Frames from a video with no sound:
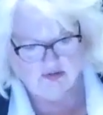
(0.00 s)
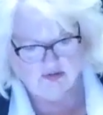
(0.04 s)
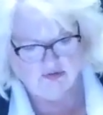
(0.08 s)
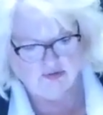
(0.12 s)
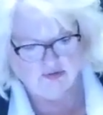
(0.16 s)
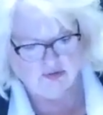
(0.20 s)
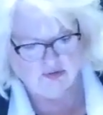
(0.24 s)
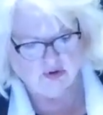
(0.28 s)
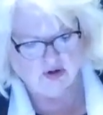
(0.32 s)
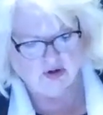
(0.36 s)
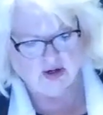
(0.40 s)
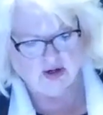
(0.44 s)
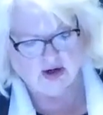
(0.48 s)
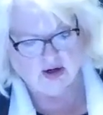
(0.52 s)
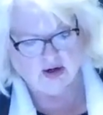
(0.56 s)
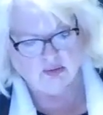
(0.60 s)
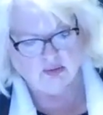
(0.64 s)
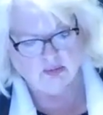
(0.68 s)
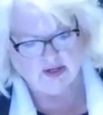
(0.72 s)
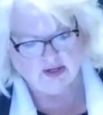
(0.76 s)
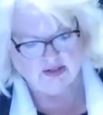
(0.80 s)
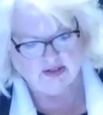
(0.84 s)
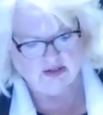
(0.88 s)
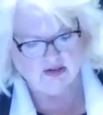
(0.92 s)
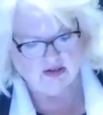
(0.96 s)
for our
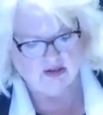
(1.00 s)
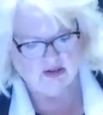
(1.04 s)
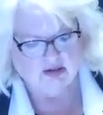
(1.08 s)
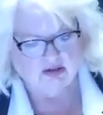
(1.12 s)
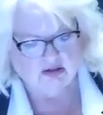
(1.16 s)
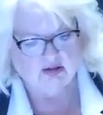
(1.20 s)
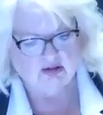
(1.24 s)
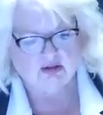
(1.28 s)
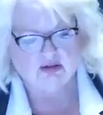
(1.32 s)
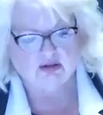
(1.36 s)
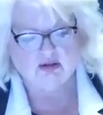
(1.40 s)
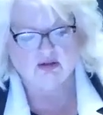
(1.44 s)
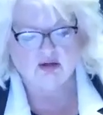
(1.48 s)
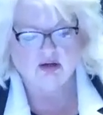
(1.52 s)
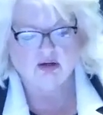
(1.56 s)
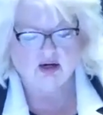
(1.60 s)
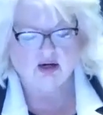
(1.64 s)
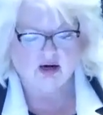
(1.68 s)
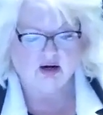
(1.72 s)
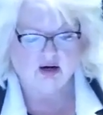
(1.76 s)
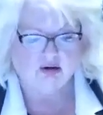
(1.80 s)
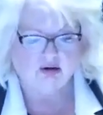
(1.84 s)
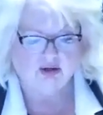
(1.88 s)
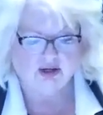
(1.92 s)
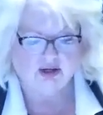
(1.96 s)
residents,
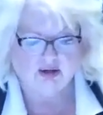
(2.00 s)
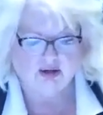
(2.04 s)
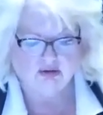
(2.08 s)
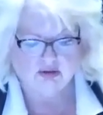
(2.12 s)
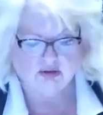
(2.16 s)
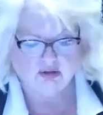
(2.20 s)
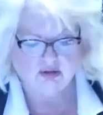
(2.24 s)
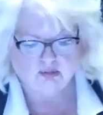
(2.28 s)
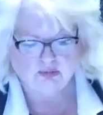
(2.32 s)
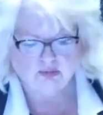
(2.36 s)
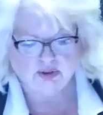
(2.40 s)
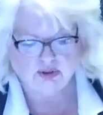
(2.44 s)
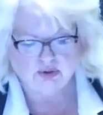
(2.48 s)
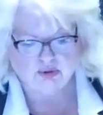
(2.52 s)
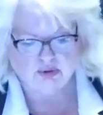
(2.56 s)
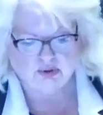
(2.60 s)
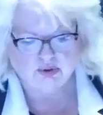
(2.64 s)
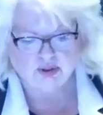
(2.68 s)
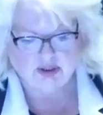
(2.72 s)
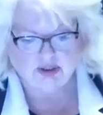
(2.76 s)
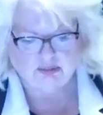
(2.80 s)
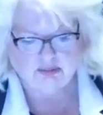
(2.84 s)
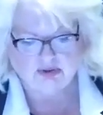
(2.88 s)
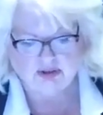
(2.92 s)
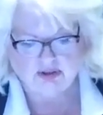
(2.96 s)
our council
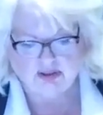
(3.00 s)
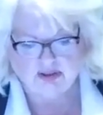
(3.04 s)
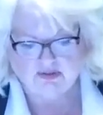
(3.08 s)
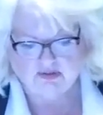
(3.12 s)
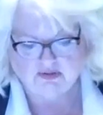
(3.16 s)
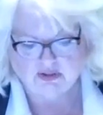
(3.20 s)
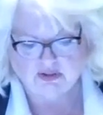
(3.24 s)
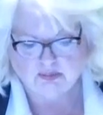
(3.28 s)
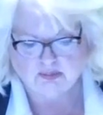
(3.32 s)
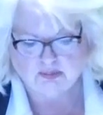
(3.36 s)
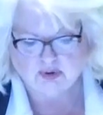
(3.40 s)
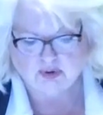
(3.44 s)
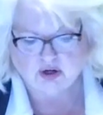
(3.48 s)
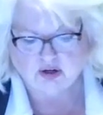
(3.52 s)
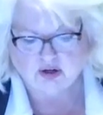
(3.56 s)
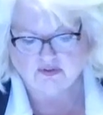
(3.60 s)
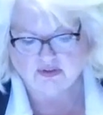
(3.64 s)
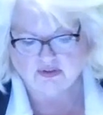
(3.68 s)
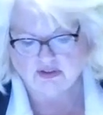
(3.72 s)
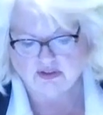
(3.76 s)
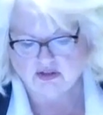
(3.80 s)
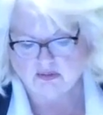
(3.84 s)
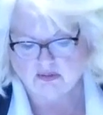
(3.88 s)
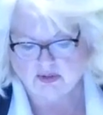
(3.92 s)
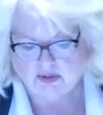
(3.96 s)
majority believes the
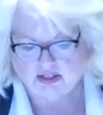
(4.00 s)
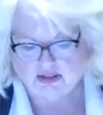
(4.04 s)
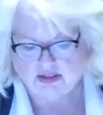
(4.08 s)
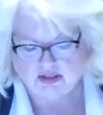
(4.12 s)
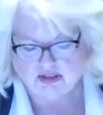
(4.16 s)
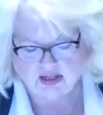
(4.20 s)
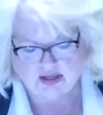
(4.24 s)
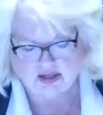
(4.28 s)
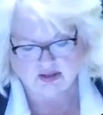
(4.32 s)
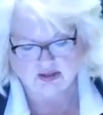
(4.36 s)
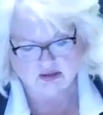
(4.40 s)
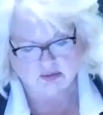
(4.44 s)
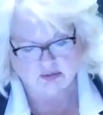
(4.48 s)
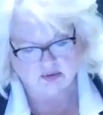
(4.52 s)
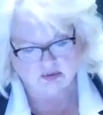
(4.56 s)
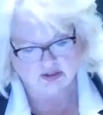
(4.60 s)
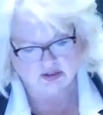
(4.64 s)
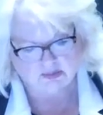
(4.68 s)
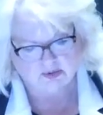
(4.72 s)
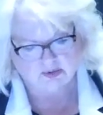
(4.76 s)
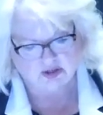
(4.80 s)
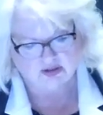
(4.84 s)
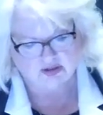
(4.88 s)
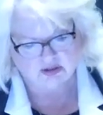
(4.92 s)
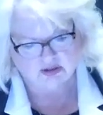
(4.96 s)
province must take the
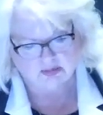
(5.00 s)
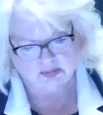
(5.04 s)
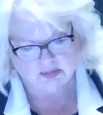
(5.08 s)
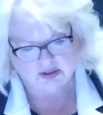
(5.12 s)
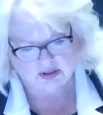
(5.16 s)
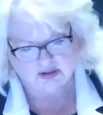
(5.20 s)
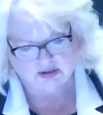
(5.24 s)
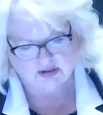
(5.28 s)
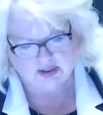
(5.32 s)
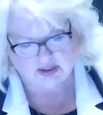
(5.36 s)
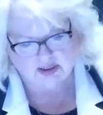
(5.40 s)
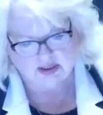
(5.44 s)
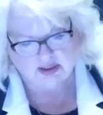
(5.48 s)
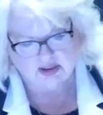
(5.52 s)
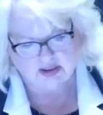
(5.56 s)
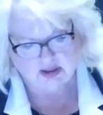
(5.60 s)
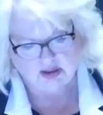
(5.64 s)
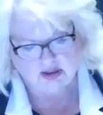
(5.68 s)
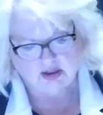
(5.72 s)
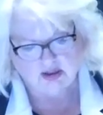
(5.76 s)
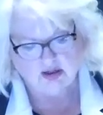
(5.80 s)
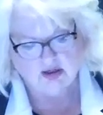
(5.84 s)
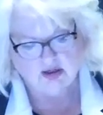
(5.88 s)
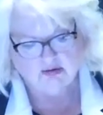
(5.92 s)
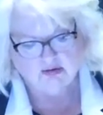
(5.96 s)
responsibility
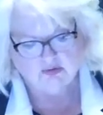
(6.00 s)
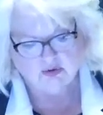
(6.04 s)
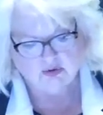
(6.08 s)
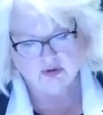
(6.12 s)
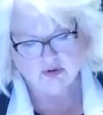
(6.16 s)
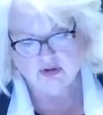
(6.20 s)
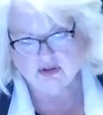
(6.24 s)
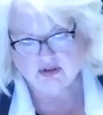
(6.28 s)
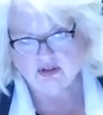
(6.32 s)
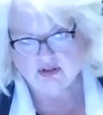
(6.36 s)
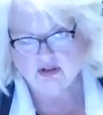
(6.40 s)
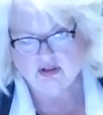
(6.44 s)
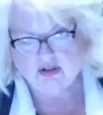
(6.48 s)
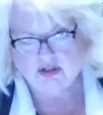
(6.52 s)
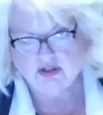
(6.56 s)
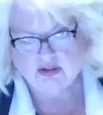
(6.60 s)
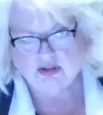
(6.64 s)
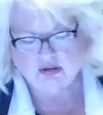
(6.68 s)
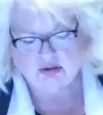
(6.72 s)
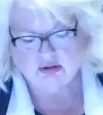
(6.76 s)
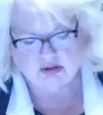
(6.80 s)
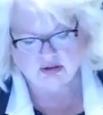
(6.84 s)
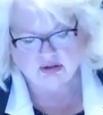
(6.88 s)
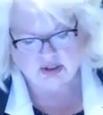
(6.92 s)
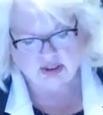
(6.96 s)
for the
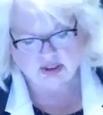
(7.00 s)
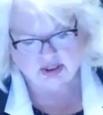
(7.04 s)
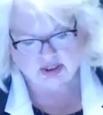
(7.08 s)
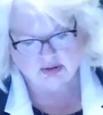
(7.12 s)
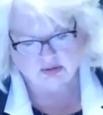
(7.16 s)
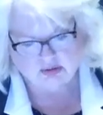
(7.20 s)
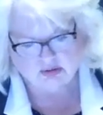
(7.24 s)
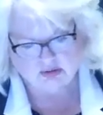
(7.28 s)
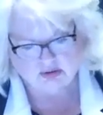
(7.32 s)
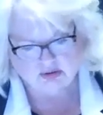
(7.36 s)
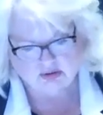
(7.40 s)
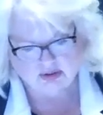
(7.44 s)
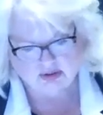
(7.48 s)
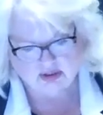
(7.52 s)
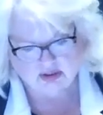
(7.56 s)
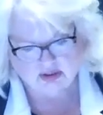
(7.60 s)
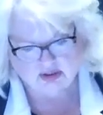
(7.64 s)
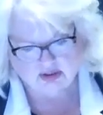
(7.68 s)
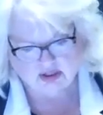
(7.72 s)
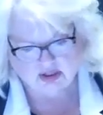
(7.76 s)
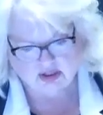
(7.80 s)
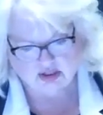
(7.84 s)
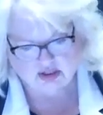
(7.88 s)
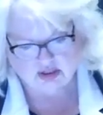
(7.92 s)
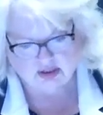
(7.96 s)
Solicitor General's
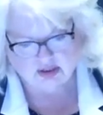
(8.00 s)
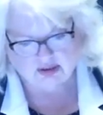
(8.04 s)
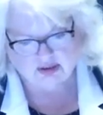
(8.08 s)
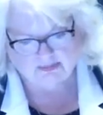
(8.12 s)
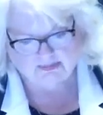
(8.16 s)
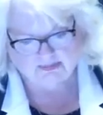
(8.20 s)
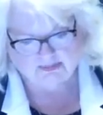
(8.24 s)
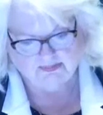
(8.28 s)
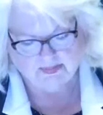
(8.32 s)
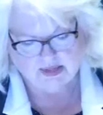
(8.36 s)
decision.